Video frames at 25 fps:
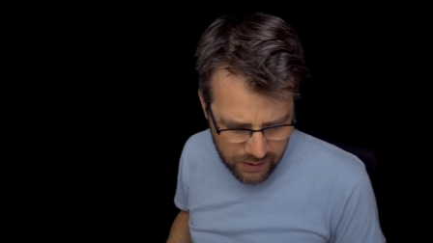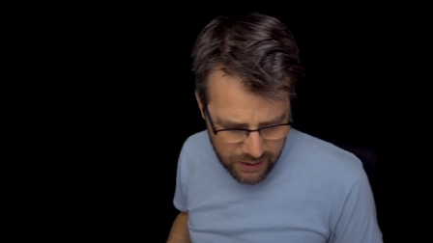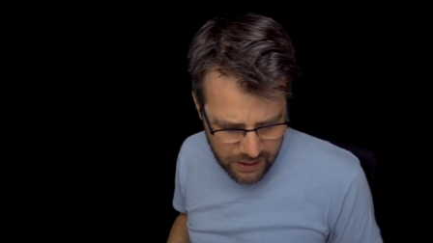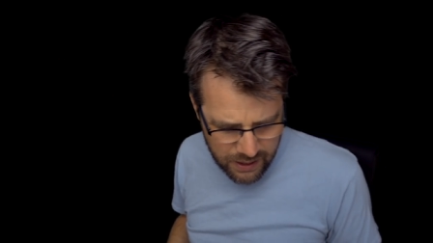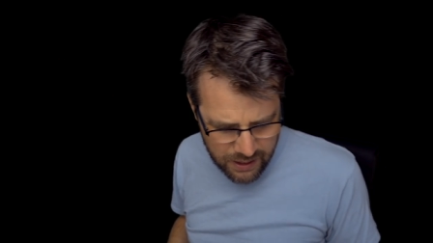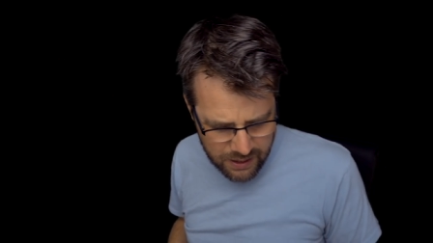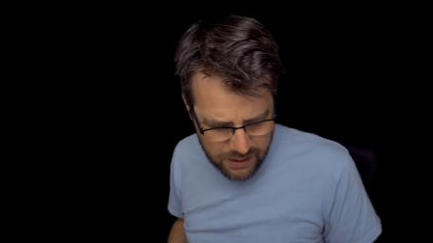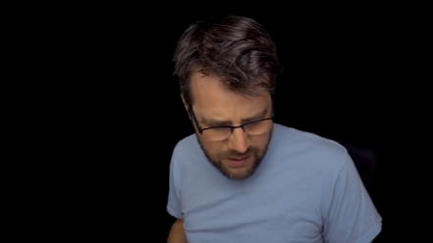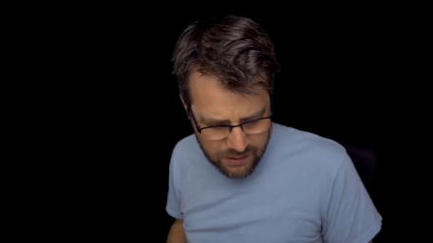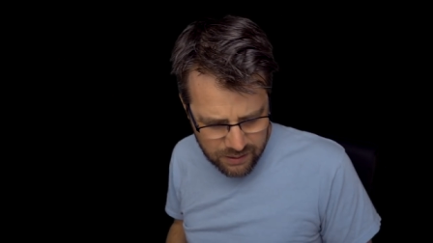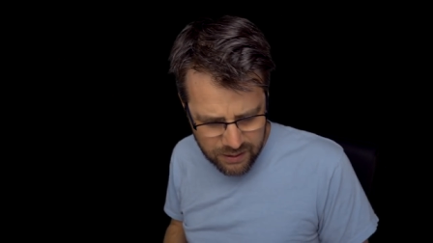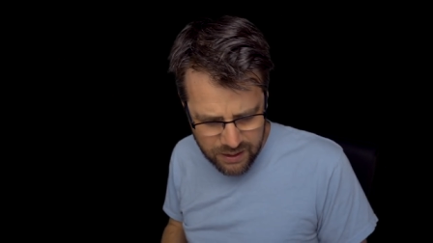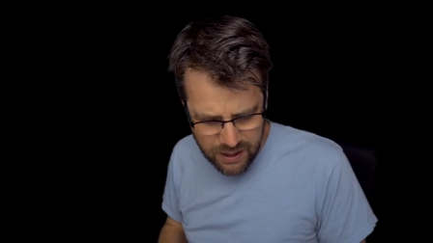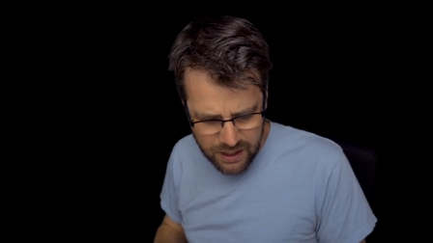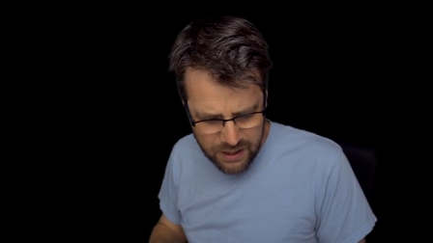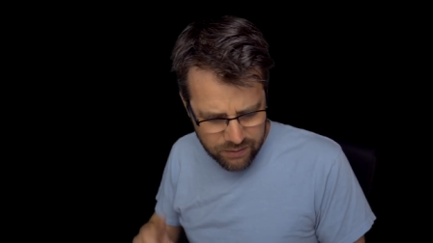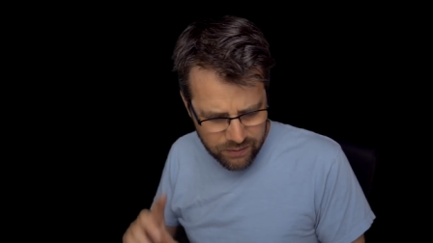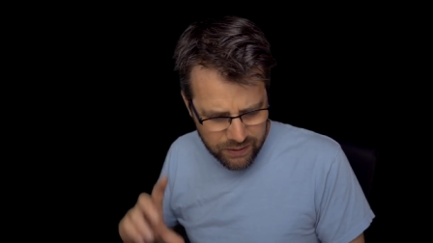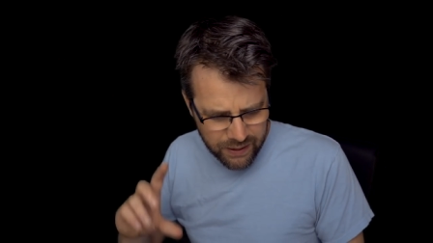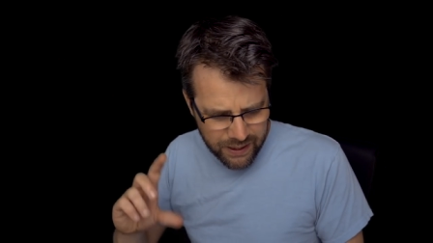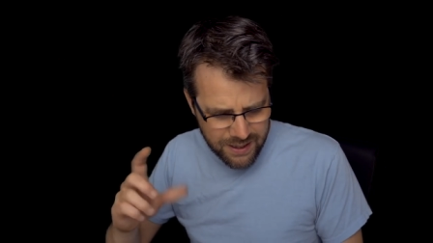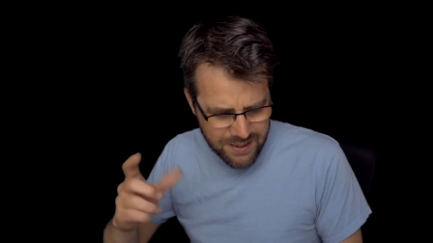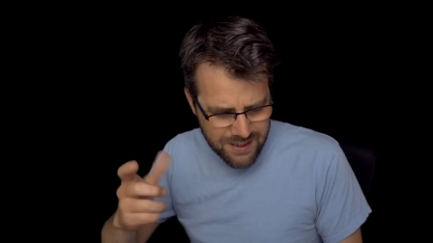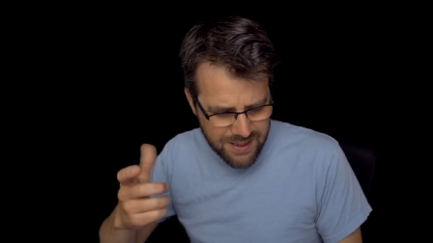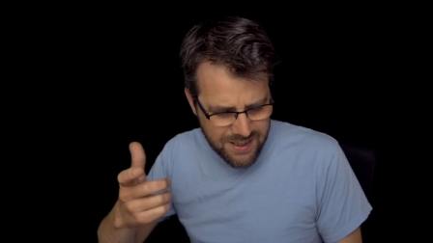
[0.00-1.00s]
in kind of
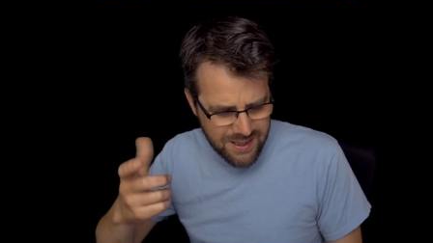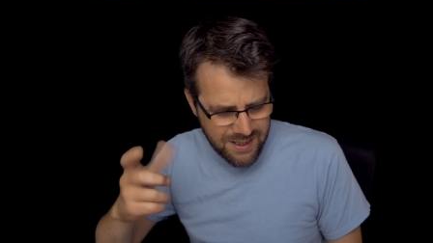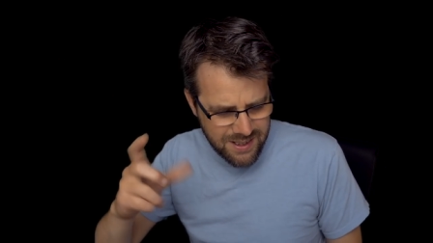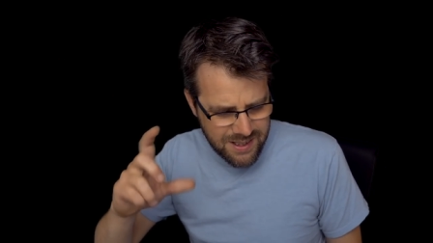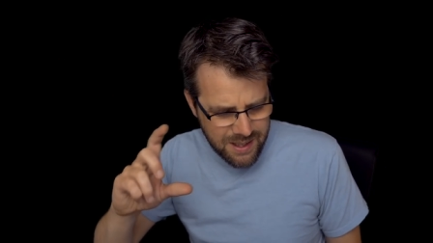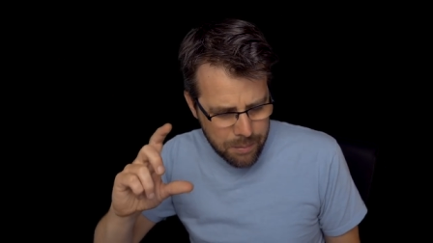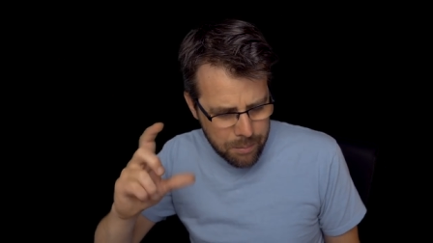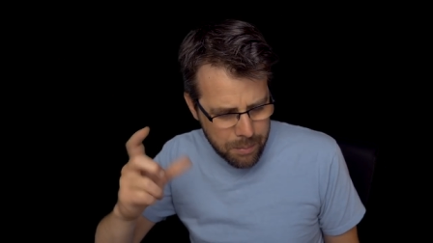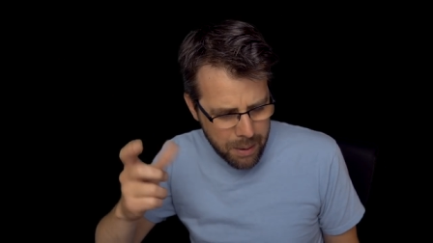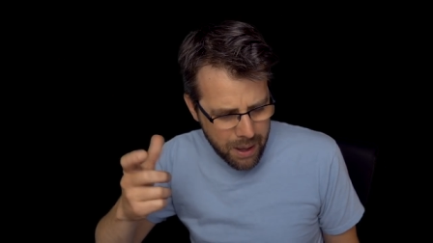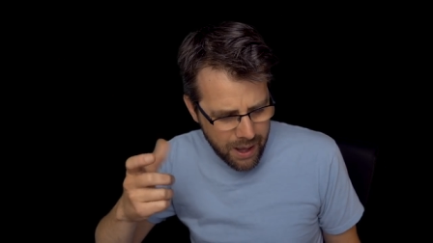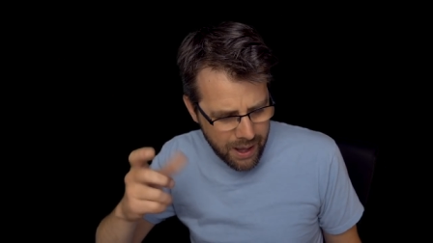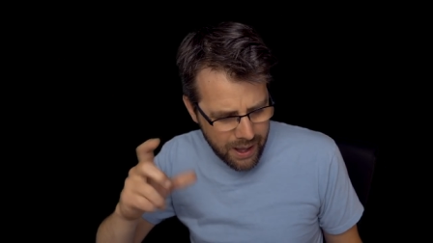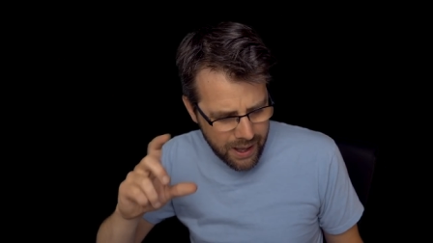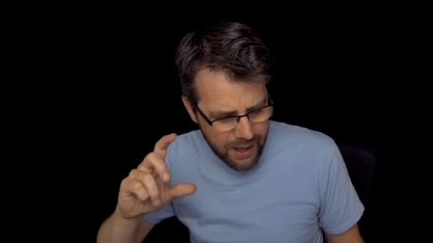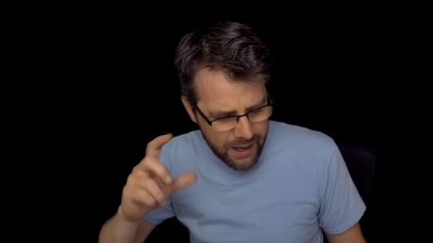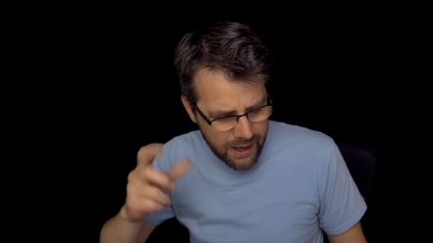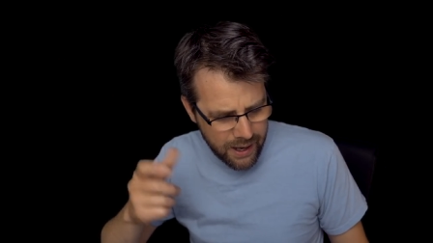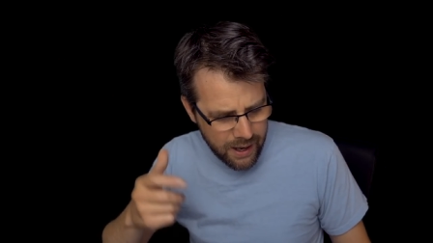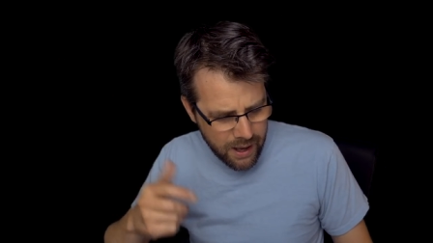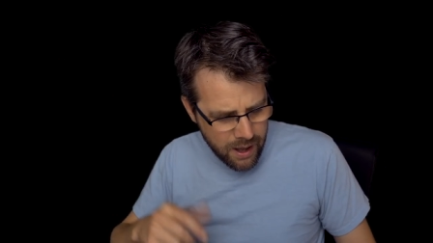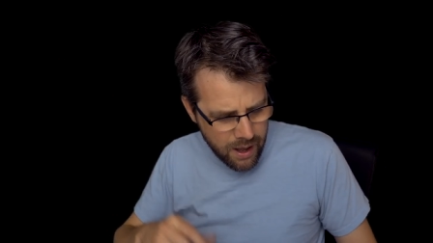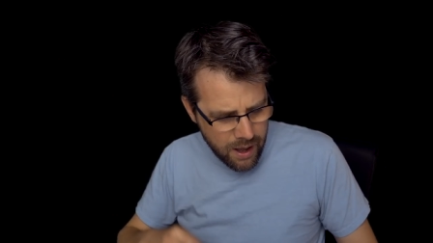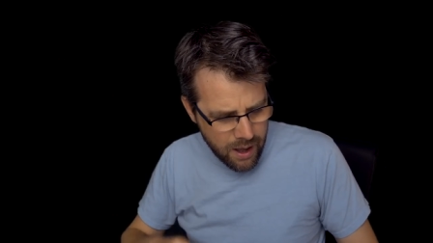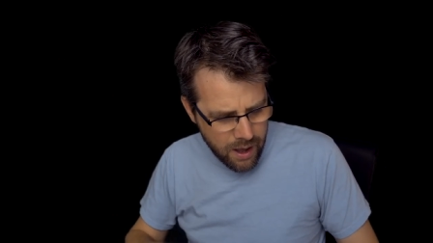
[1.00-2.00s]
like a
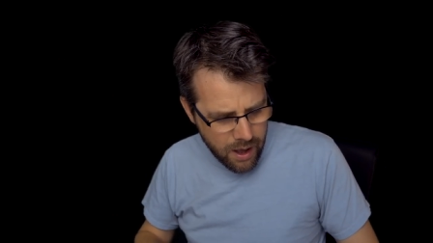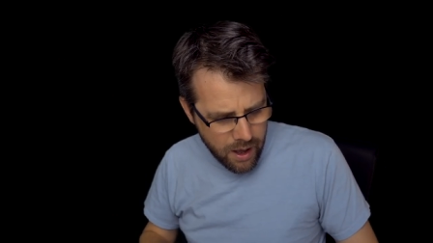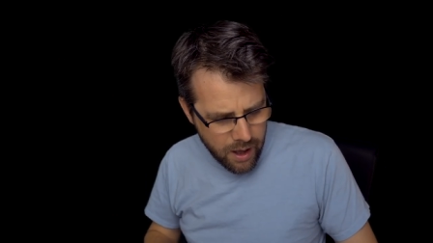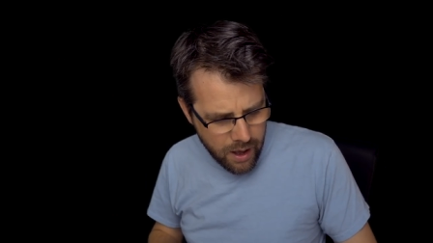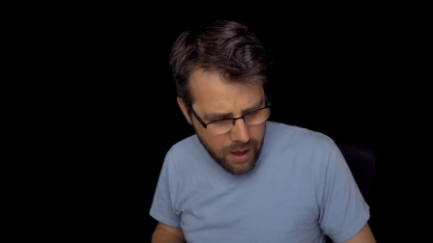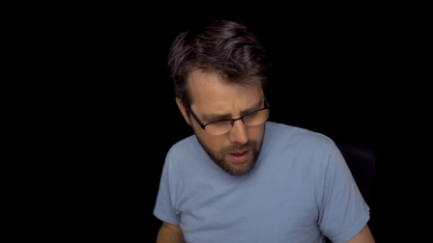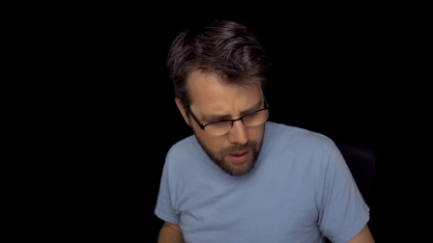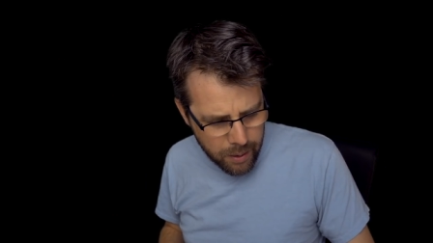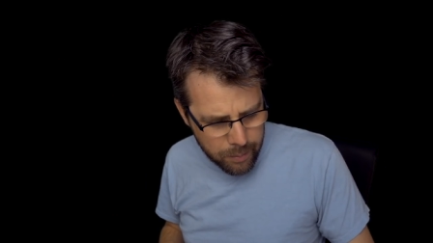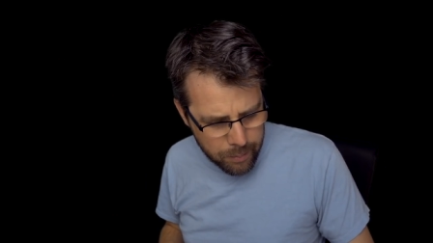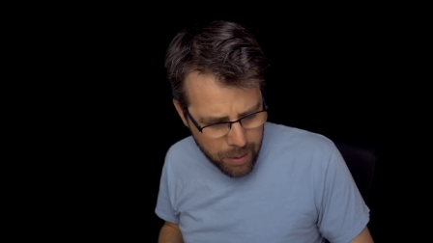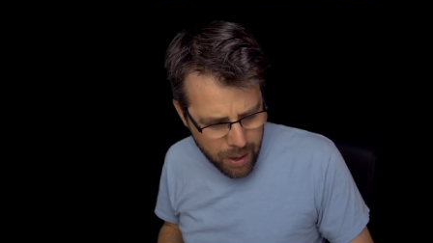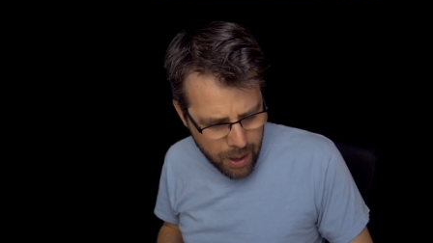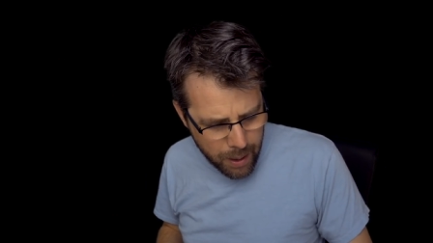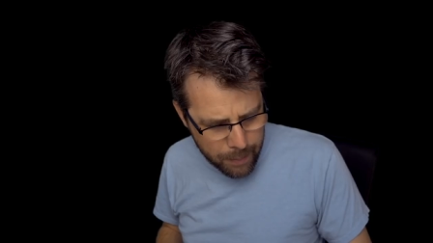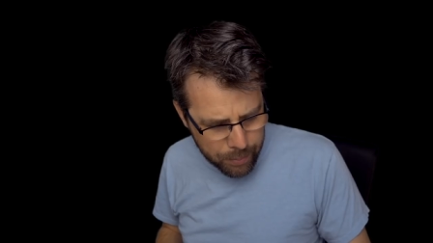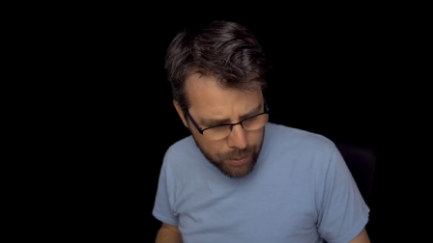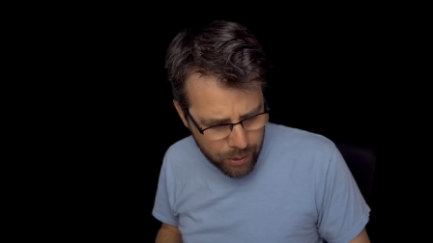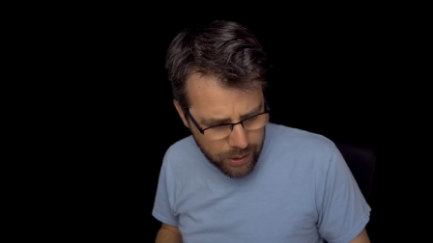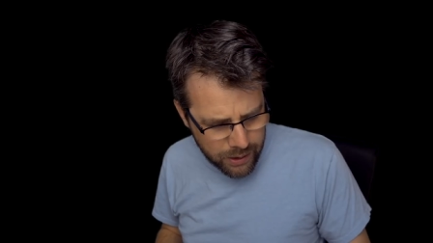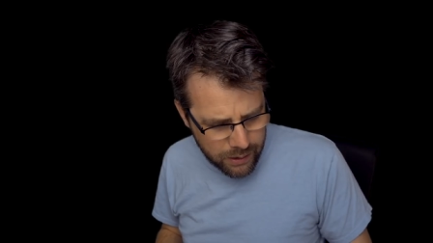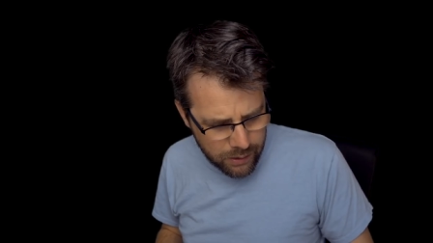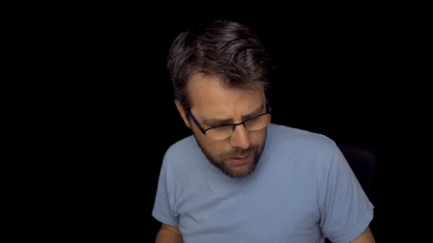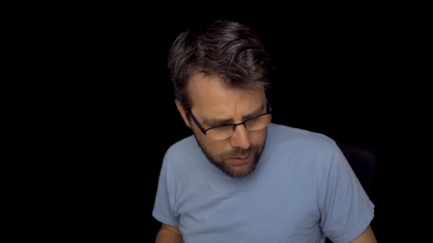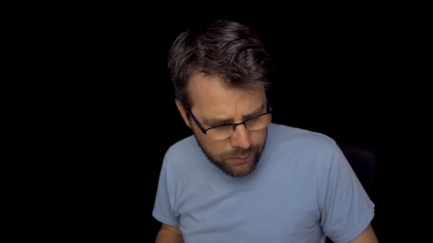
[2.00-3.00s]
semi um,
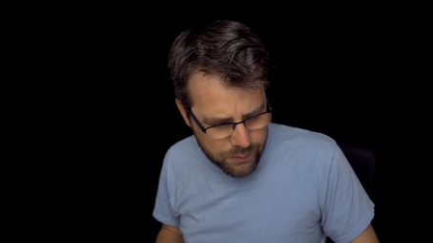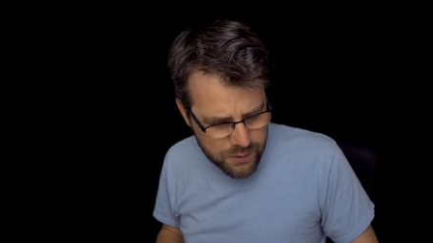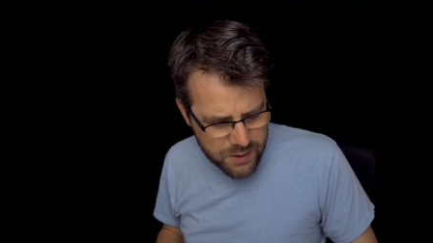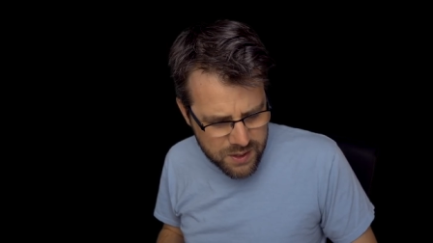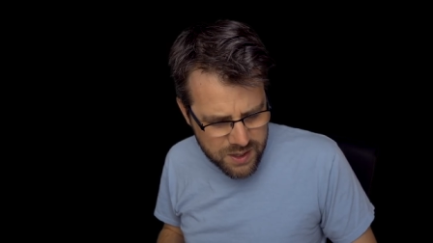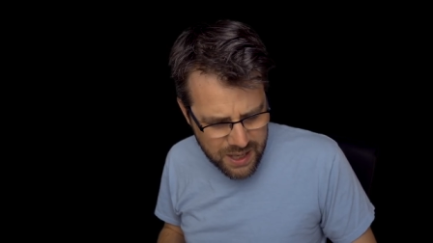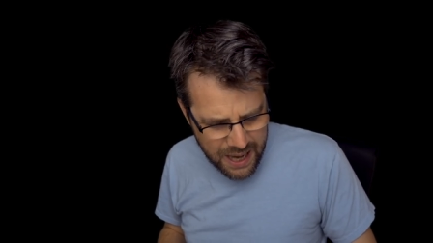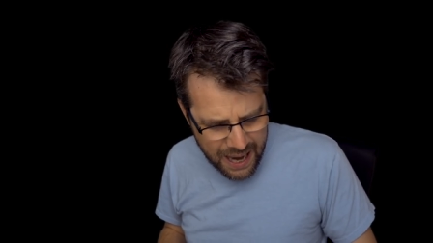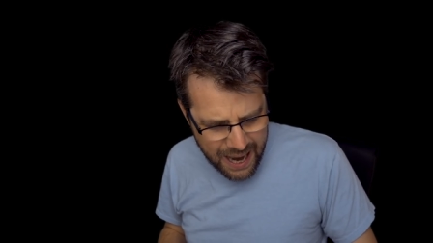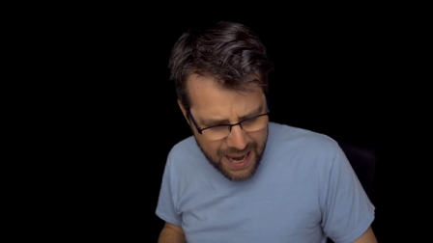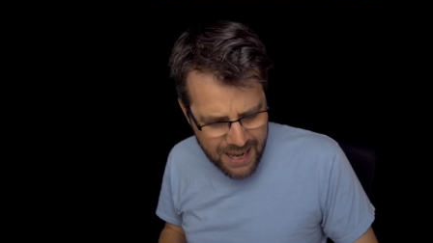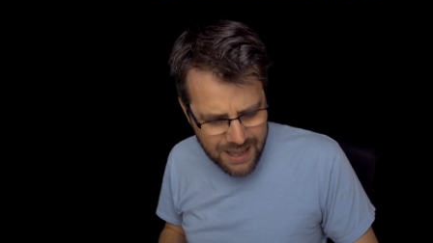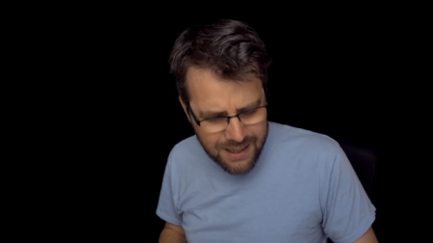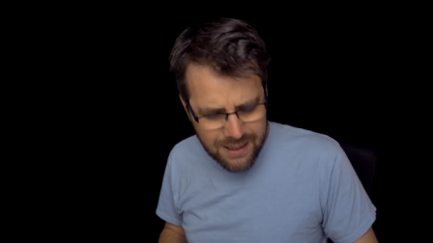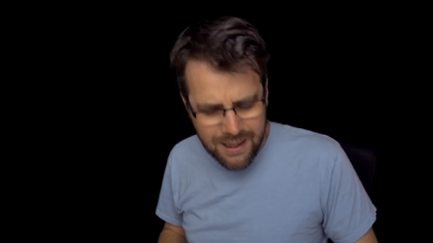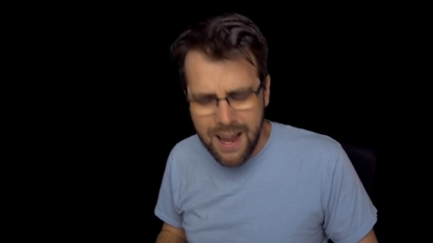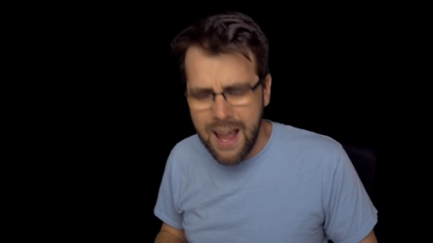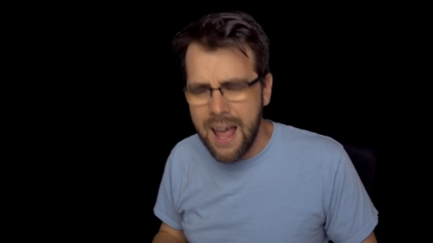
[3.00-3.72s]
operative state.